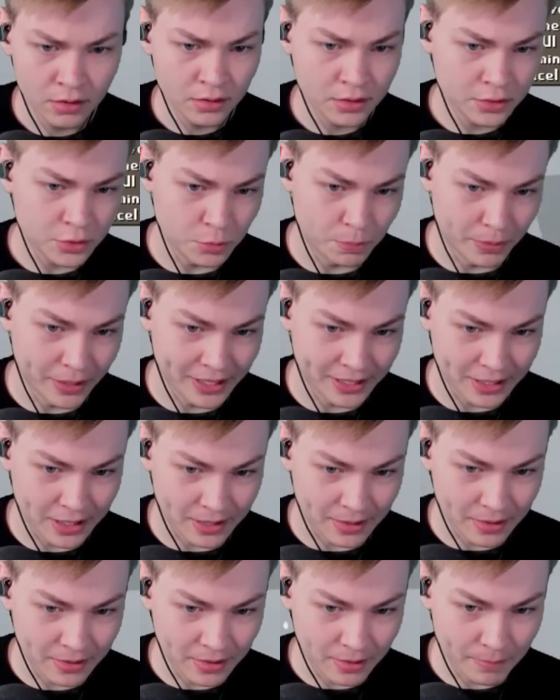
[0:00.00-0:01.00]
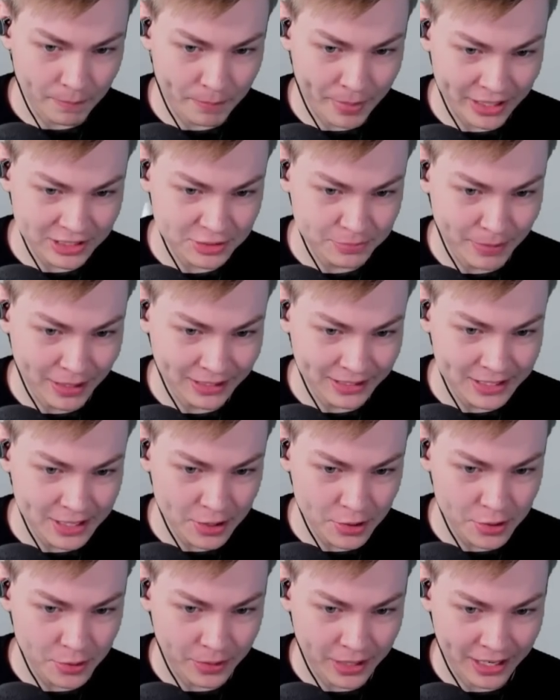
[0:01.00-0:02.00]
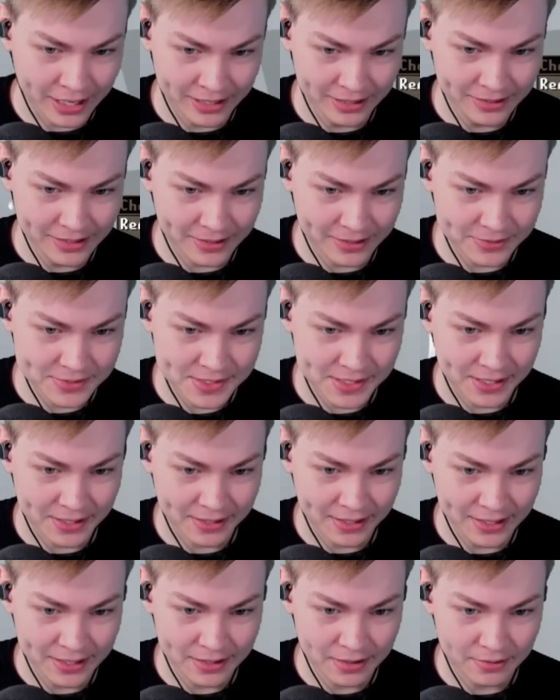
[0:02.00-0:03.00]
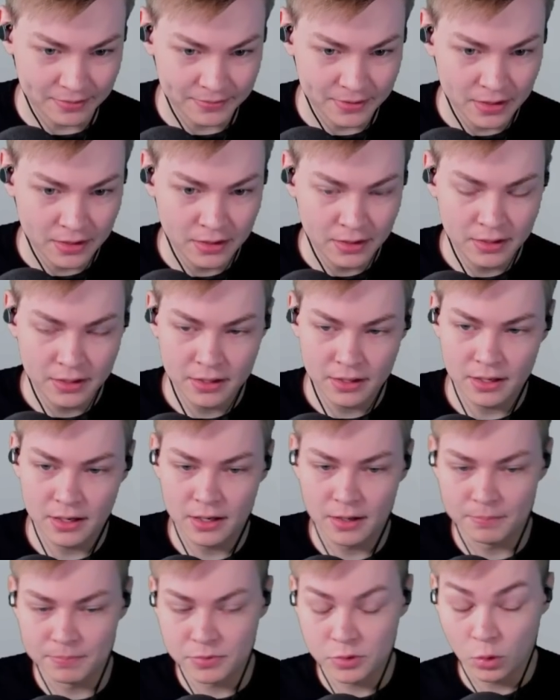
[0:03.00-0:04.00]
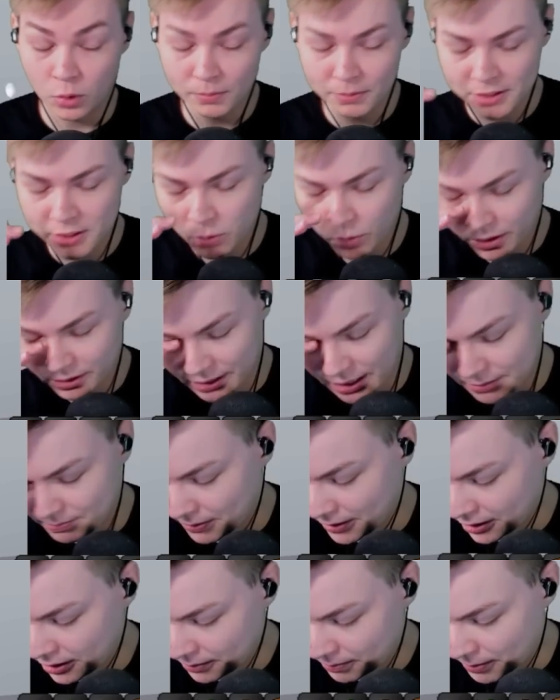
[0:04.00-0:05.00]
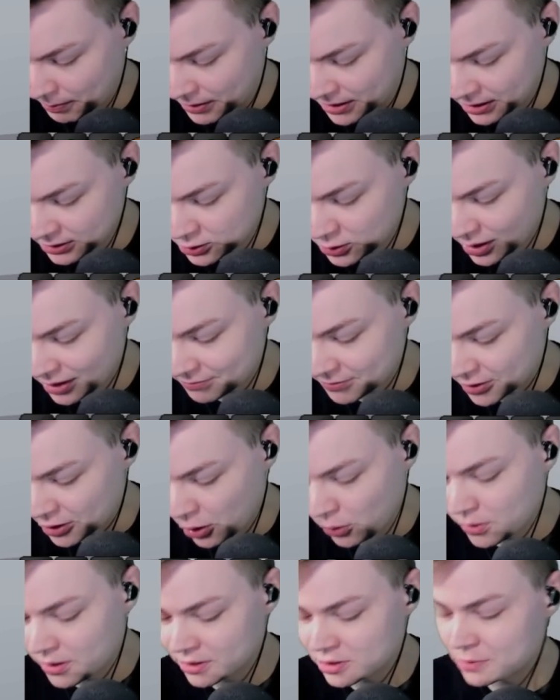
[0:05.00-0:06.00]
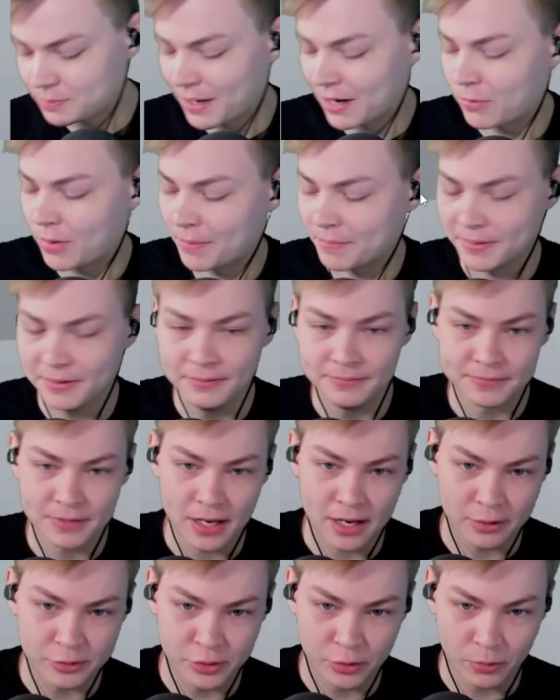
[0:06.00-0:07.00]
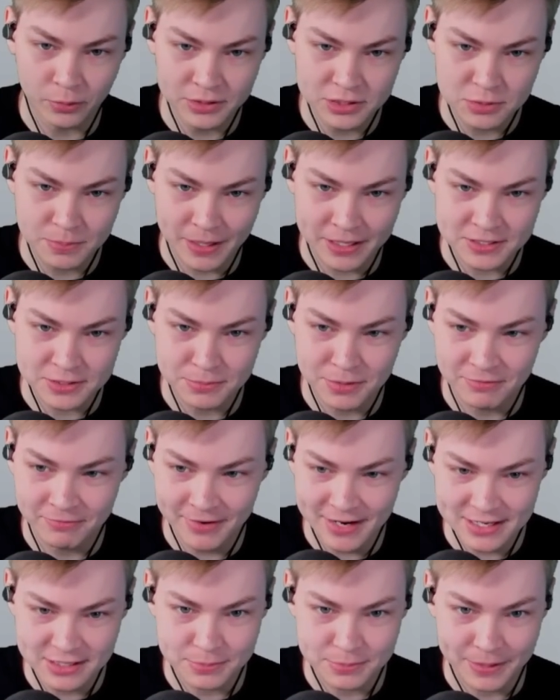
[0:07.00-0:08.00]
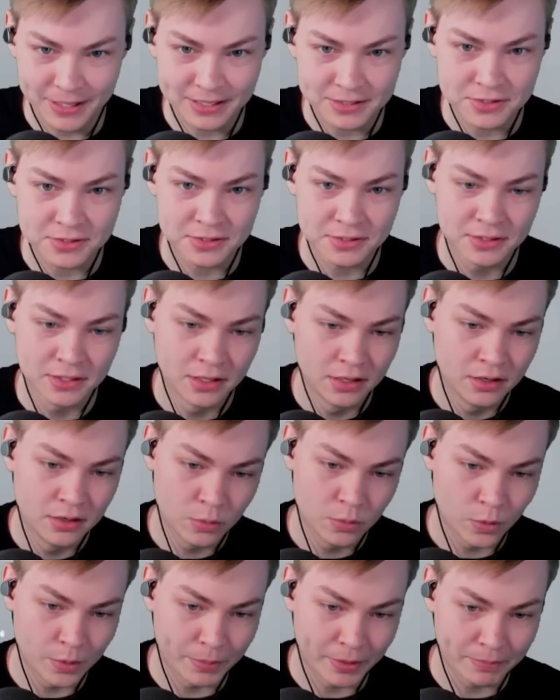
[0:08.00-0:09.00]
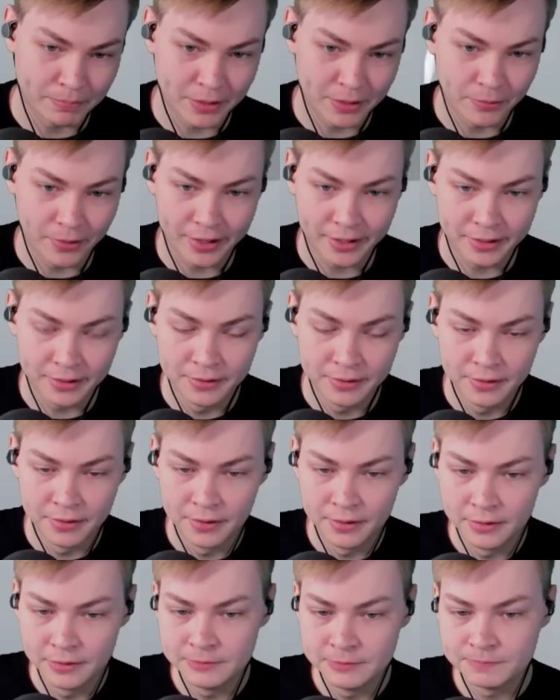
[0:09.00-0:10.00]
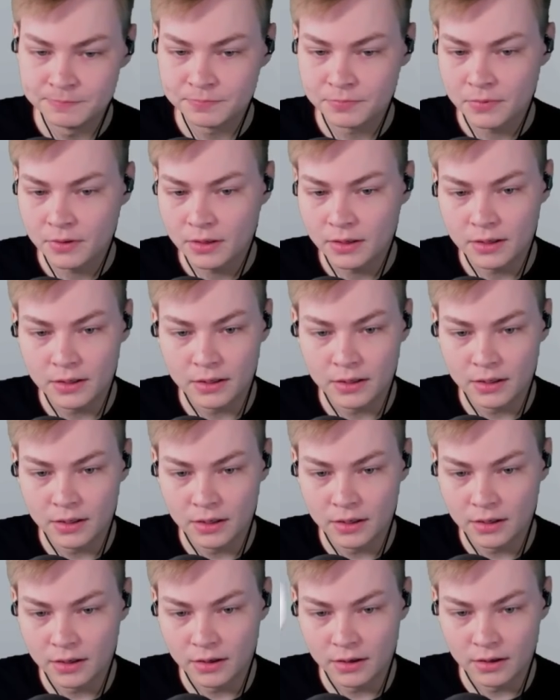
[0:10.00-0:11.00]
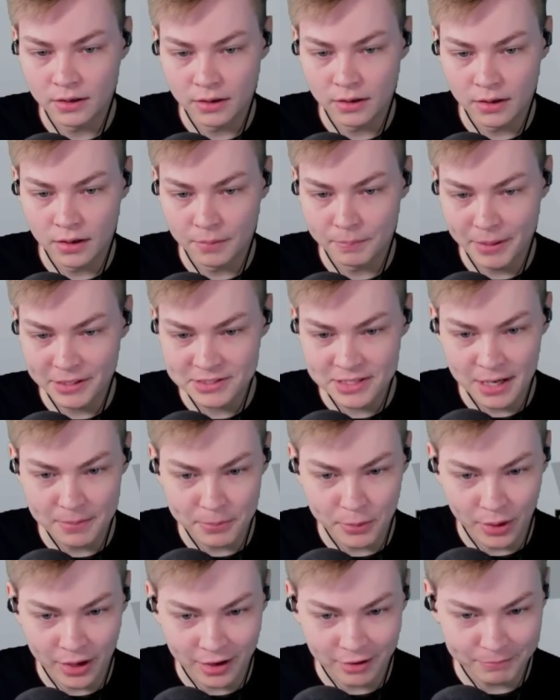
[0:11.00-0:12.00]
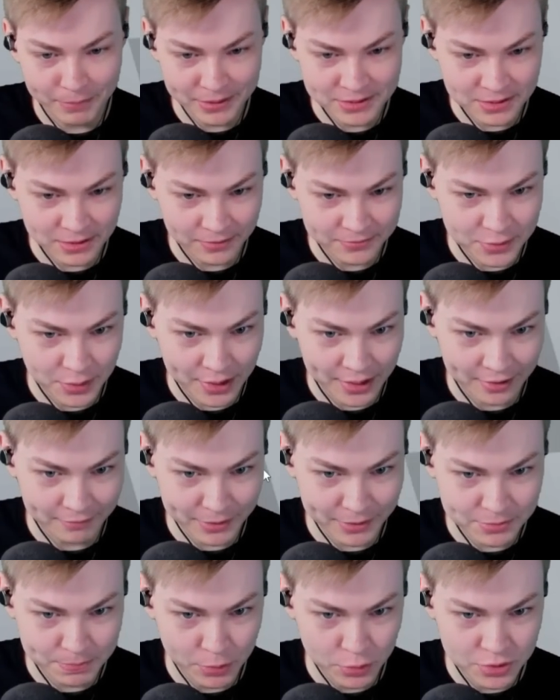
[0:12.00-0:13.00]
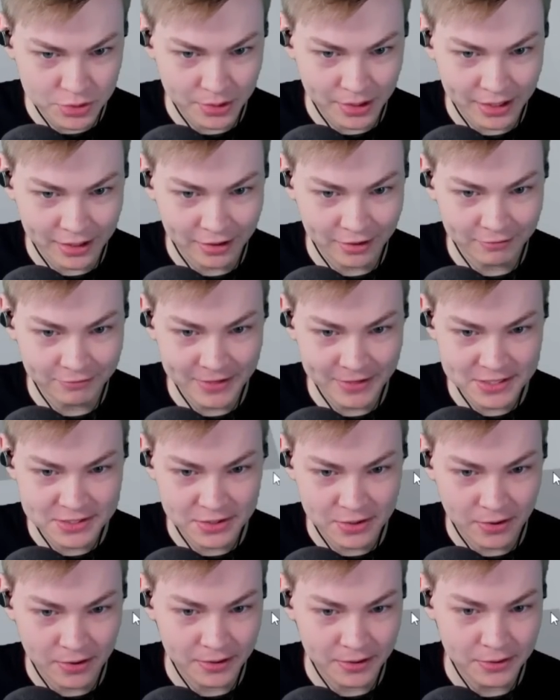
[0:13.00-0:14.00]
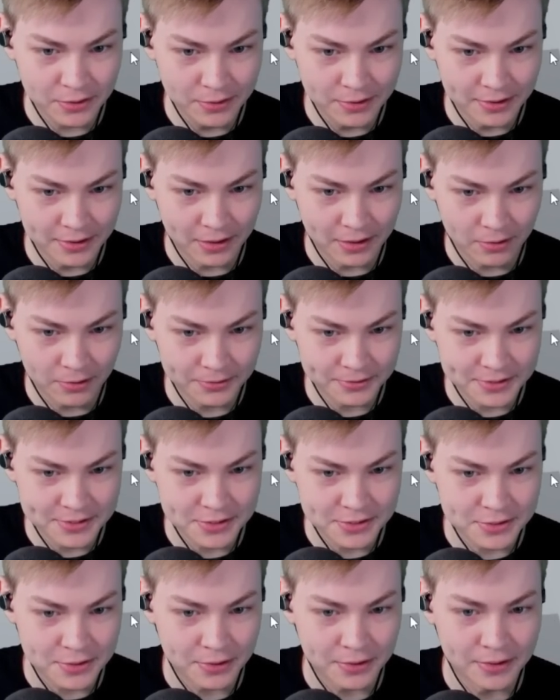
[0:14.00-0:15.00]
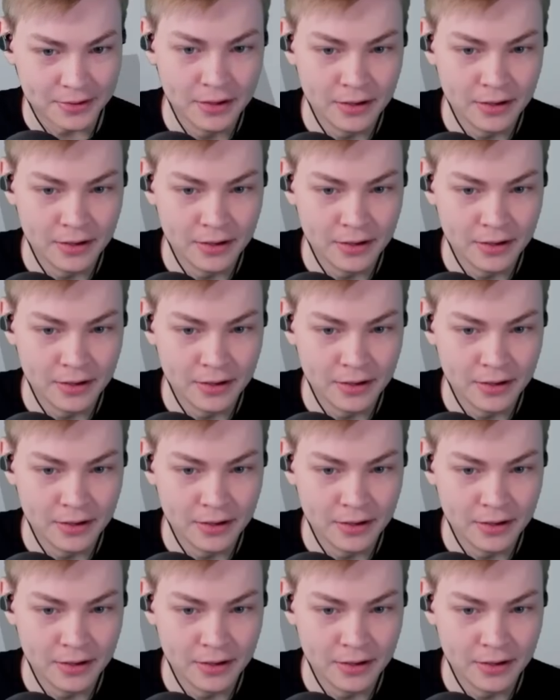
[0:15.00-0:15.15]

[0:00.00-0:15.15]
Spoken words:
You bring best melee gear you can outside of that. Normally you wear light bearer, but because you have no good spec weapon and your only spec is gonna be Fang specs, we bring B-Ring. Best cape you have, best gloves you have, best boots you have, face guard, good. All this is good.